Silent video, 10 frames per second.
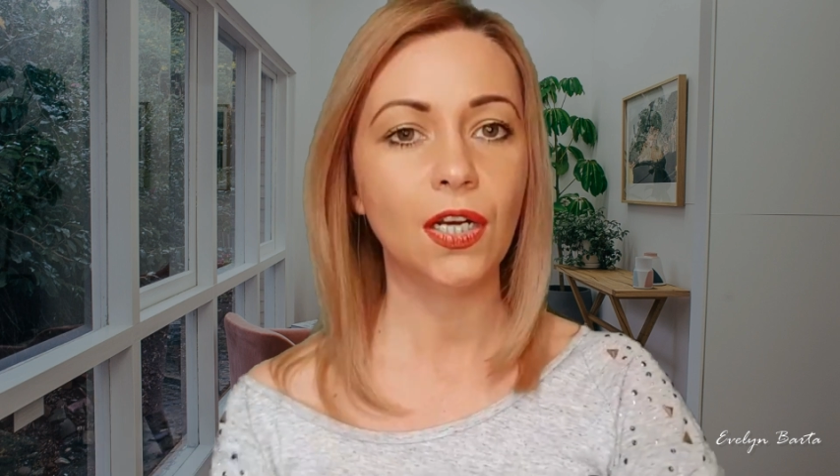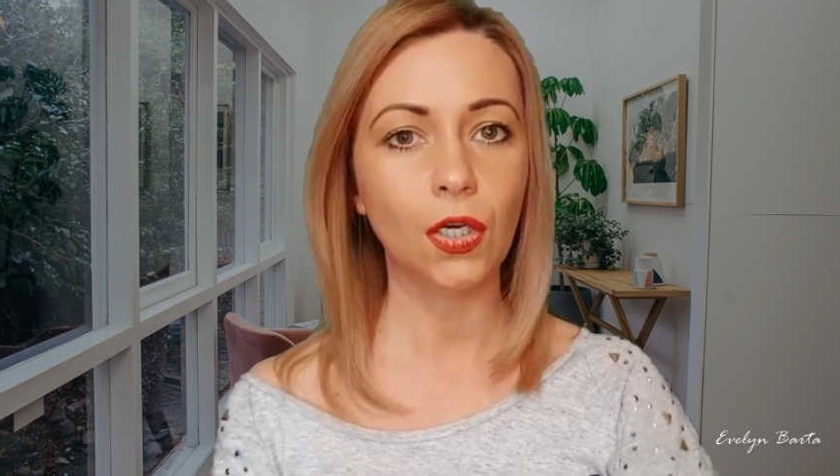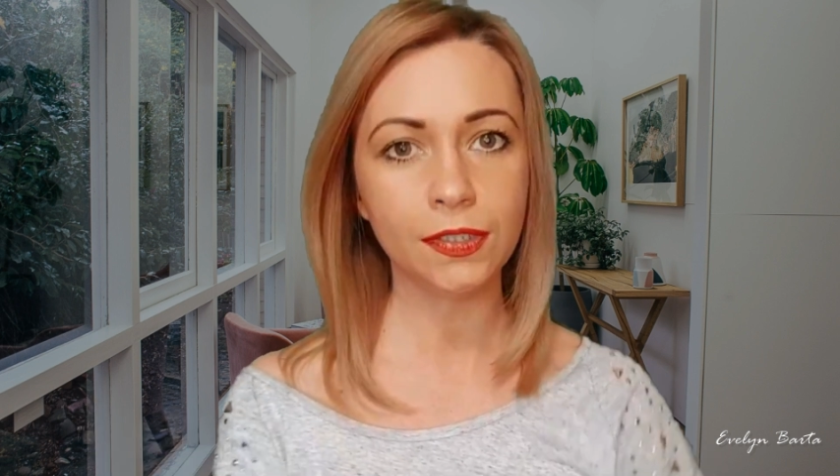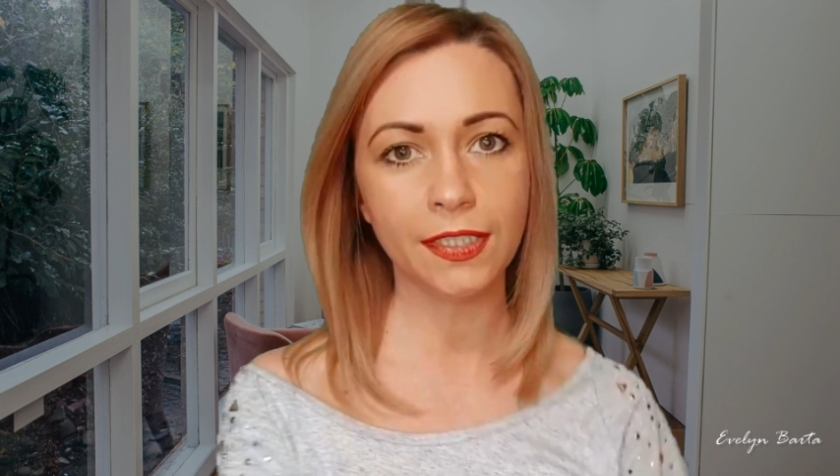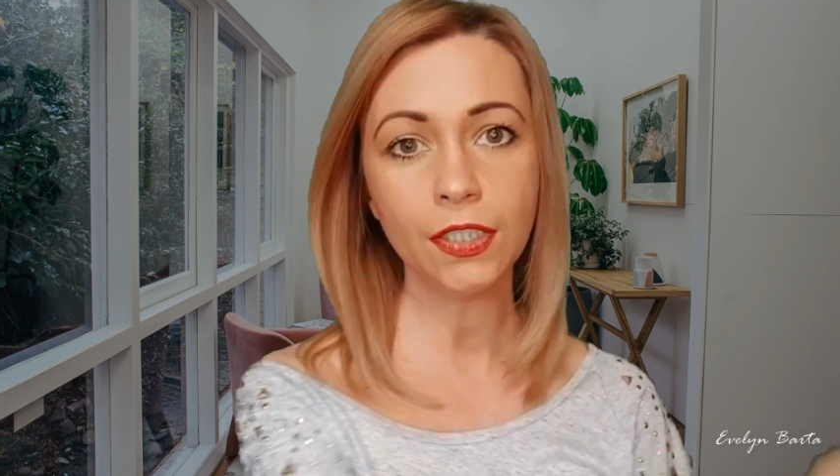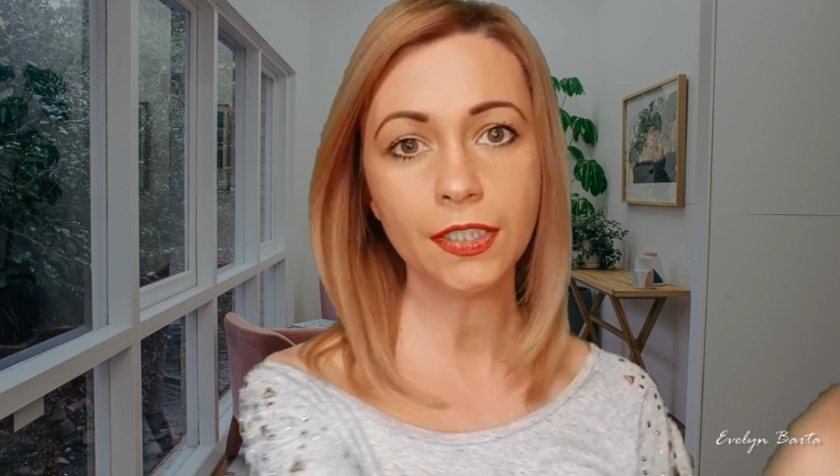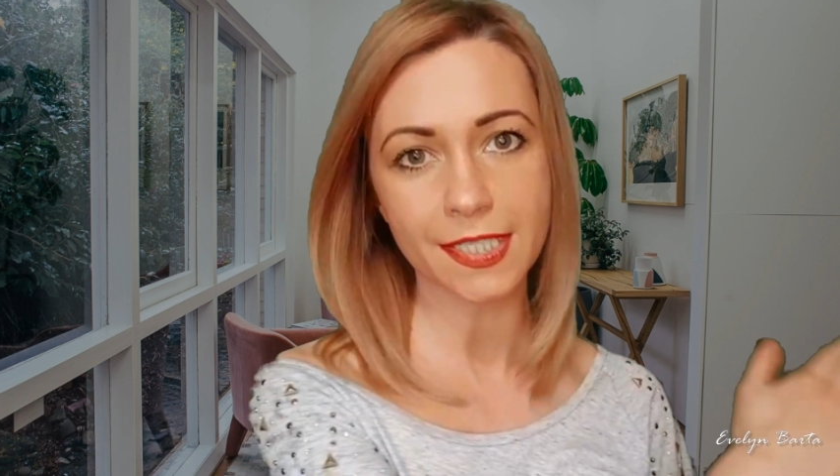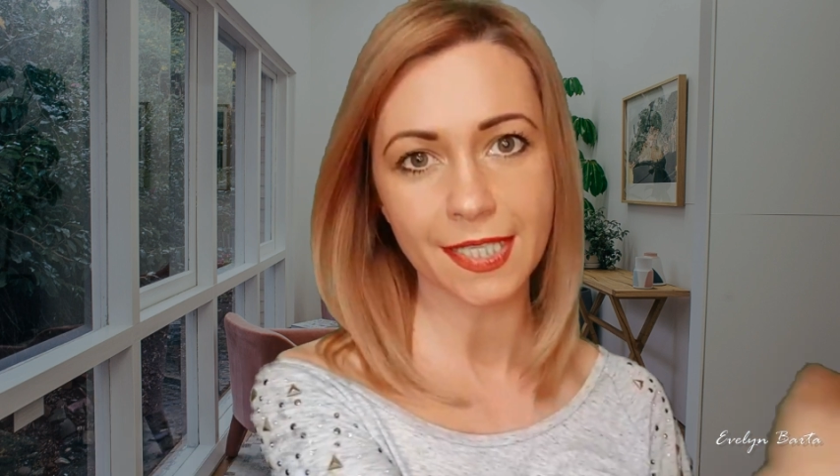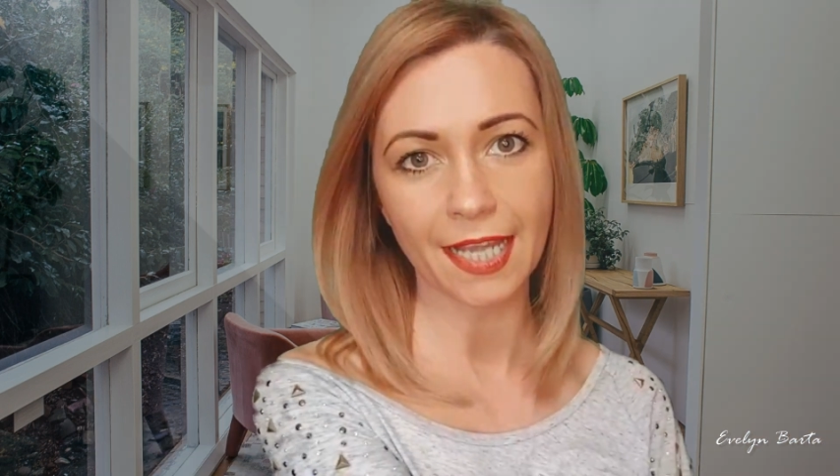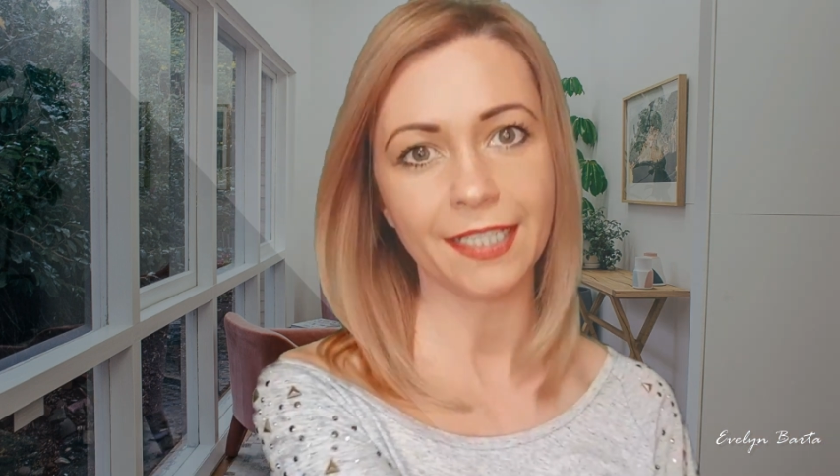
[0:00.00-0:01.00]
On the other
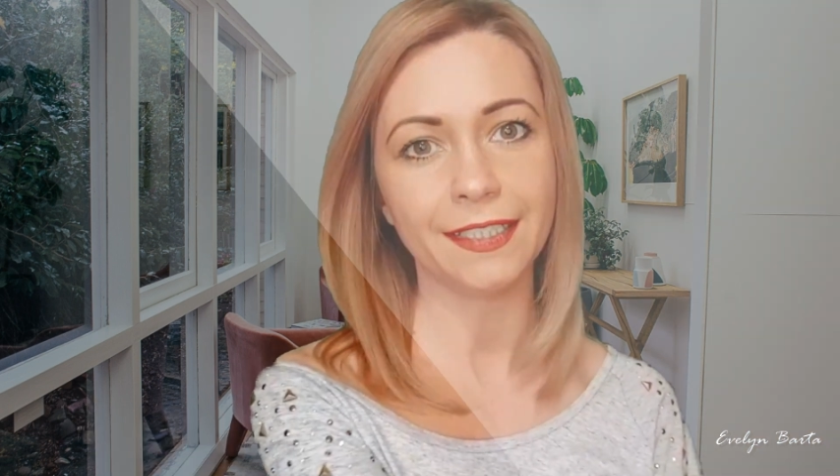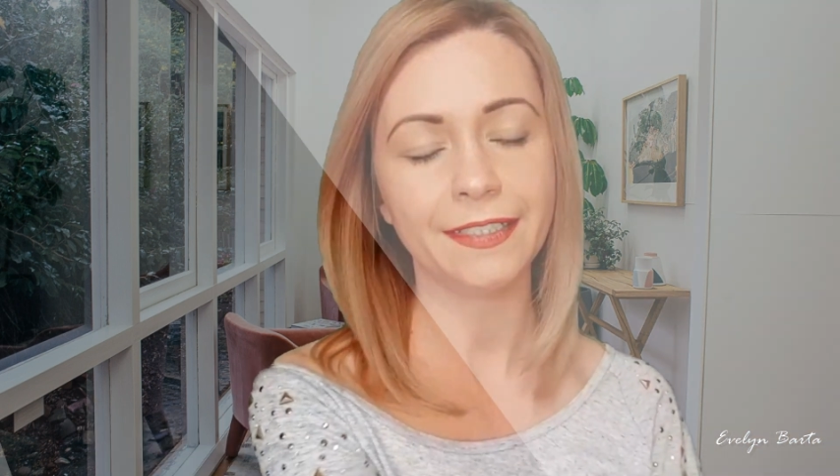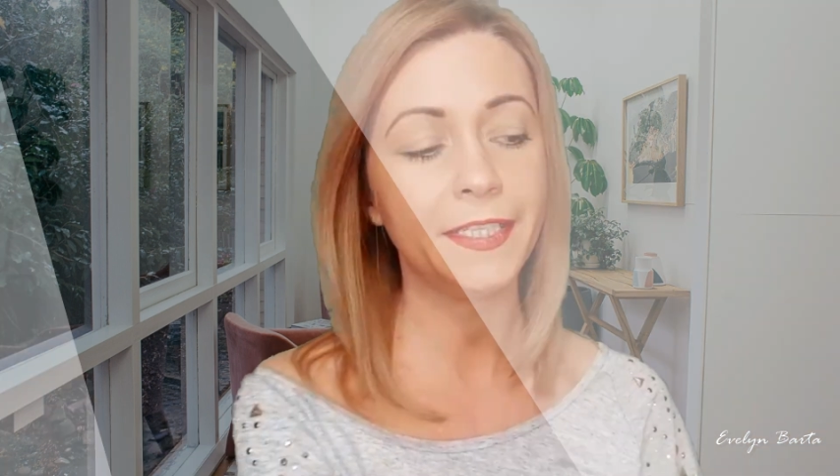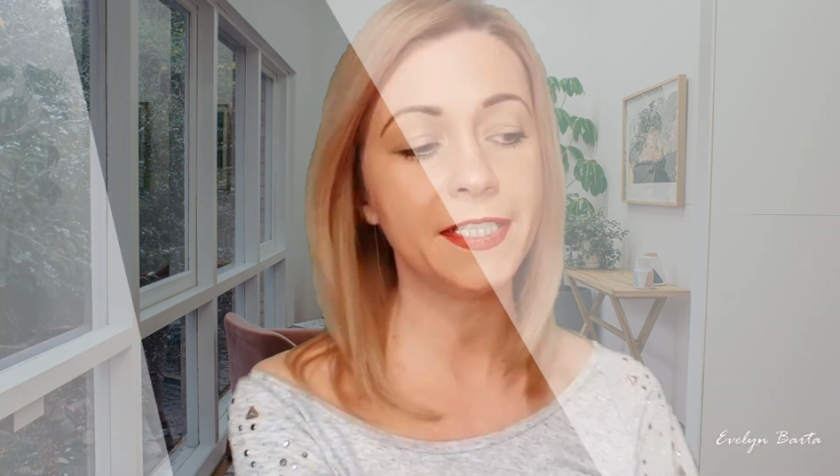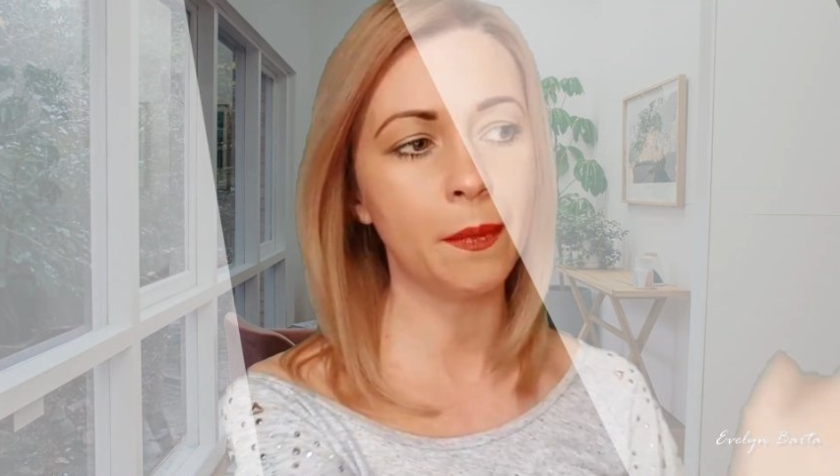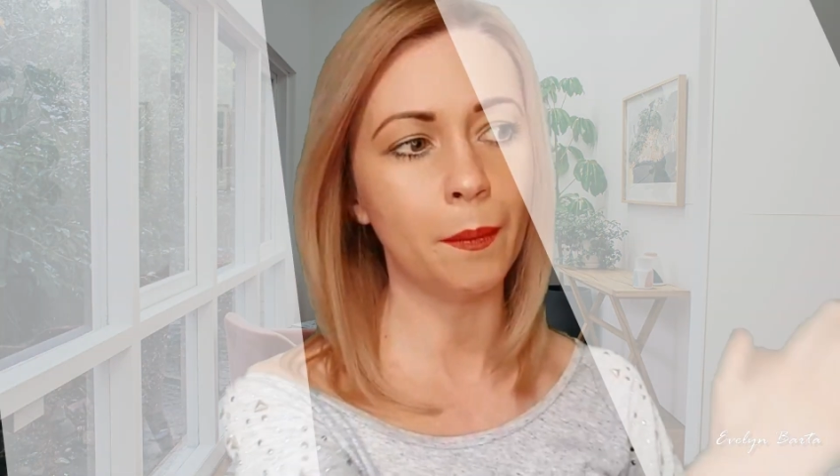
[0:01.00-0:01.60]
side is the